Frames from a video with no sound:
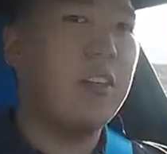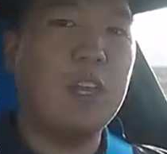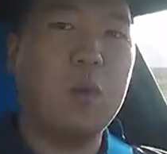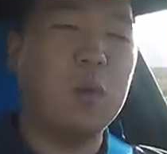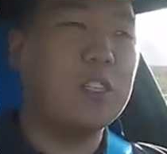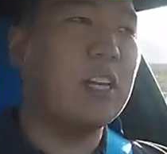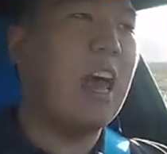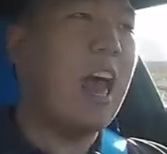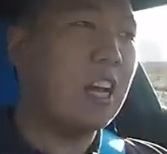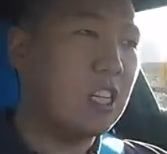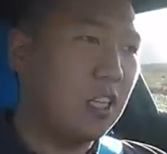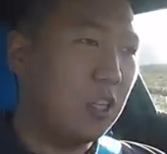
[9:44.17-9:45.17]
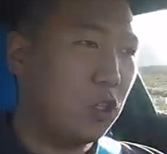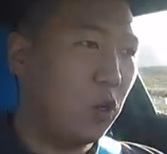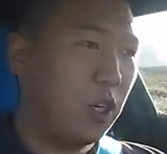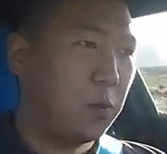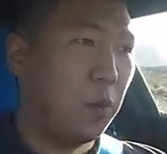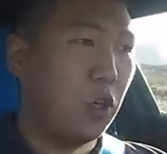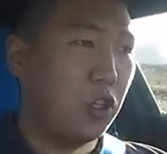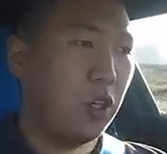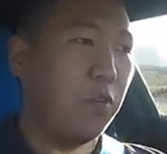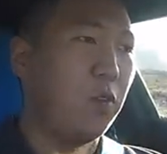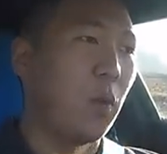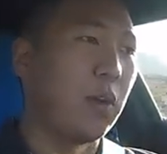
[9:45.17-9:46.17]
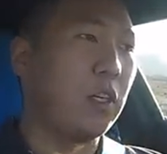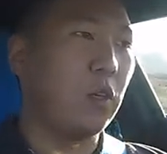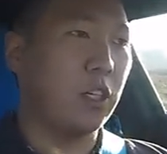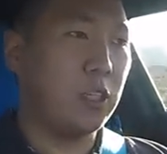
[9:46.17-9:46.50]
I think, was an excellent choice pushing for it. It'll